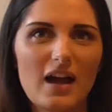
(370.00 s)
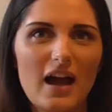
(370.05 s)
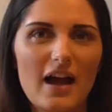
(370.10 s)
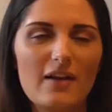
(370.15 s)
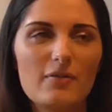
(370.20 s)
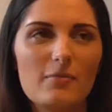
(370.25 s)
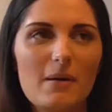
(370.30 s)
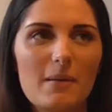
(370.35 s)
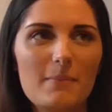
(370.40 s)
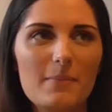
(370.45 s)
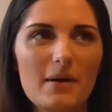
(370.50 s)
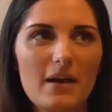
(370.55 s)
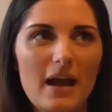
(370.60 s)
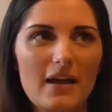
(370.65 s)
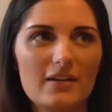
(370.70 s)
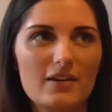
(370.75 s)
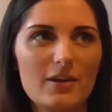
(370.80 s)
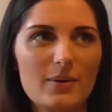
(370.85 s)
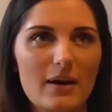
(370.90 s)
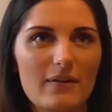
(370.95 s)
I
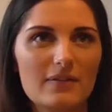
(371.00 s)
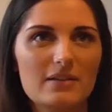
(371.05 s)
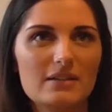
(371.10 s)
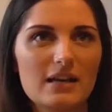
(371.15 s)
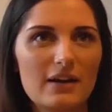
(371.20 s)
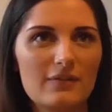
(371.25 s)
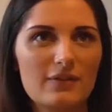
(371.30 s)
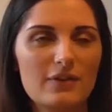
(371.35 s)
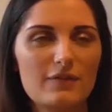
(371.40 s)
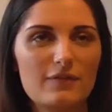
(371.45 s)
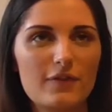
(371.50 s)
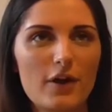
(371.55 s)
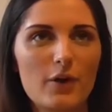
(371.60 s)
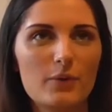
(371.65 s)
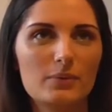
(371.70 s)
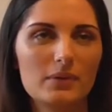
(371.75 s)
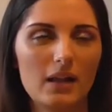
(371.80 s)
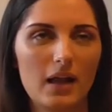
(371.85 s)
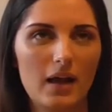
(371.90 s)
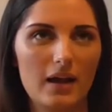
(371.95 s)
remember you having to have your
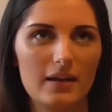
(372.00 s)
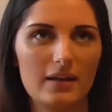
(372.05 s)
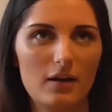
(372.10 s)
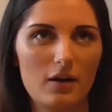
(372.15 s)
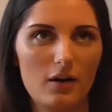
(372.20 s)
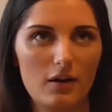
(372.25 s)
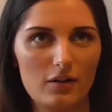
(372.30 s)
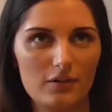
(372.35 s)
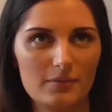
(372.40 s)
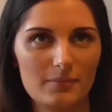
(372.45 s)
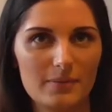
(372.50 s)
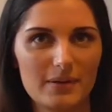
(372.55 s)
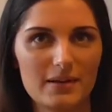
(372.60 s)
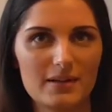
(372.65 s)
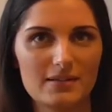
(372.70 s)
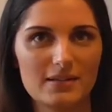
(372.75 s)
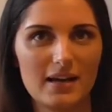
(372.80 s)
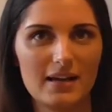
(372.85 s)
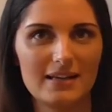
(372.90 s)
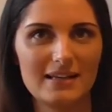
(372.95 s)
phone light on
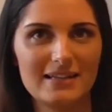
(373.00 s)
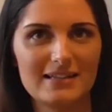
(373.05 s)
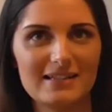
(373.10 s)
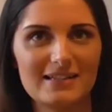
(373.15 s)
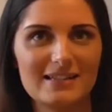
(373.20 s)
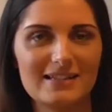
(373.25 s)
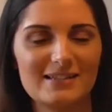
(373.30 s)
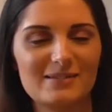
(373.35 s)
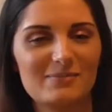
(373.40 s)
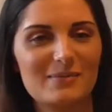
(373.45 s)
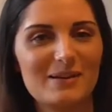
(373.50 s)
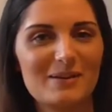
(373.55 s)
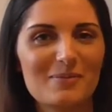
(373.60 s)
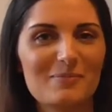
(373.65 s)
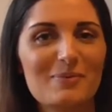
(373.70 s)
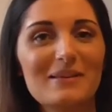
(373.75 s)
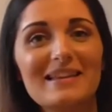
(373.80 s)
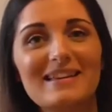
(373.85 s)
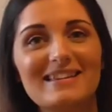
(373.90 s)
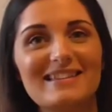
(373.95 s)
because I needed it to be
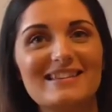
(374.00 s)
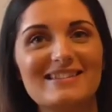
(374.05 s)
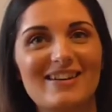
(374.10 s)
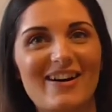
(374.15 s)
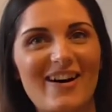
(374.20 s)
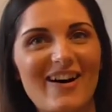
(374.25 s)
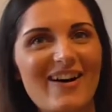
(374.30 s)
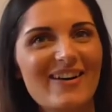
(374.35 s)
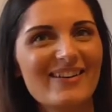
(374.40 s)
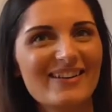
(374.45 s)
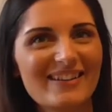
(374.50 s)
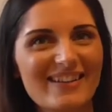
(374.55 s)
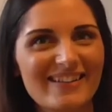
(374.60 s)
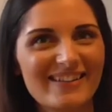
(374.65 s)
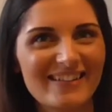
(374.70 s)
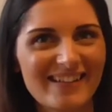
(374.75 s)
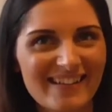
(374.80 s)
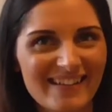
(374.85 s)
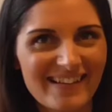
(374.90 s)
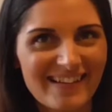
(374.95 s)
completely dark
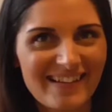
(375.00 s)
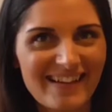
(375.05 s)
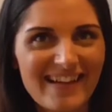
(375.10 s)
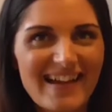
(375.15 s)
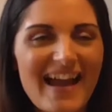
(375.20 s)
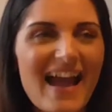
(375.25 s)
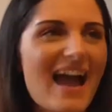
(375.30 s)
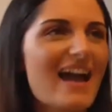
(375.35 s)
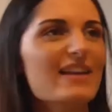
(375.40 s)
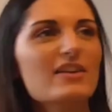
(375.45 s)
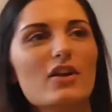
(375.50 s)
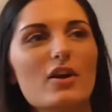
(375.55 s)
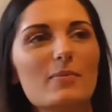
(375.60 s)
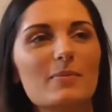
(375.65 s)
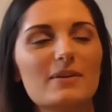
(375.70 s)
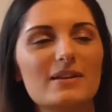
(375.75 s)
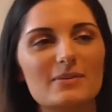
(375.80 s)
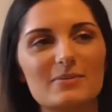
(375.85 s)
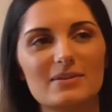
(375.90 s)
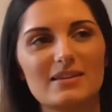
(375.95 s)
and
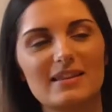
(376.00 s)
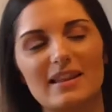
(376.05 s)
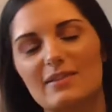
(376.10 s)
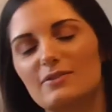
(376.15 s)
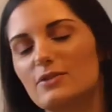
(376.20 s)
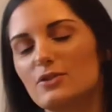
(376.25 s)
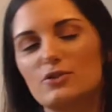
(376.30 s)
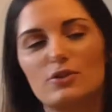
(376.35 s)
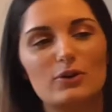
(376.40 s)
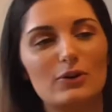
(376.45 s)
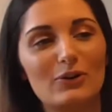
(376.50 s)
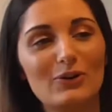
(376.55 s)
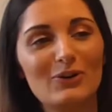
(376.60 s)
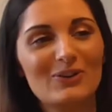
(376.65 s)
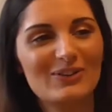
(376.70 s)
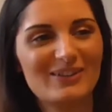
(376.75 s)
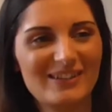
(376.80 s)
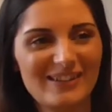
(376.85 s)
nobody was allowed to talk.